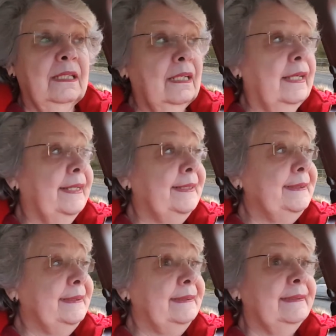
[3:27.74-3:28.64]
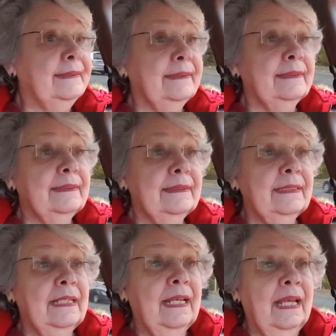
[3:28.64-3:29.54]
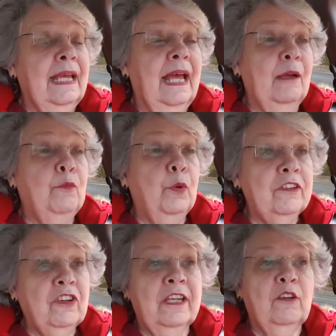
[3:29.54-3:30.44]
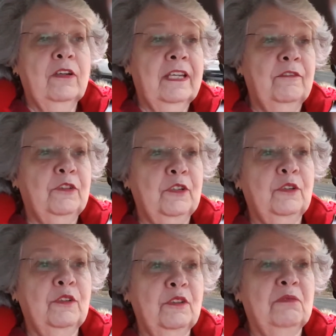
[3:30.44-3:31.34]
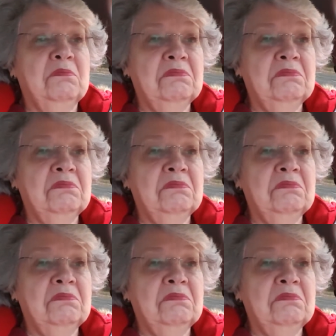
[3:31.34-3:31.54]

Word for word: And I wish I could give you